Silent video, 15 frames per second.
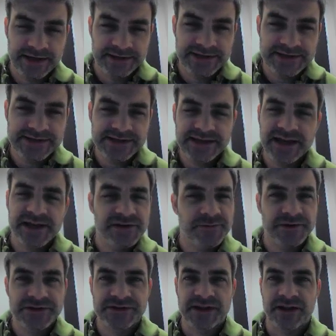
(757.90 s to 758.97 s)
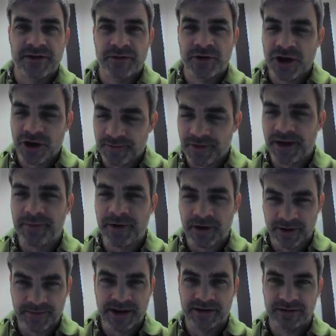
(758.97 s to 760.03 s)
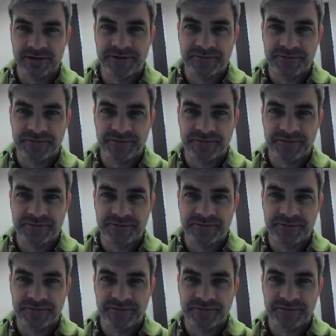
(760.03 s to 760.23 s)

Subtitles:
These engagements that come up automatically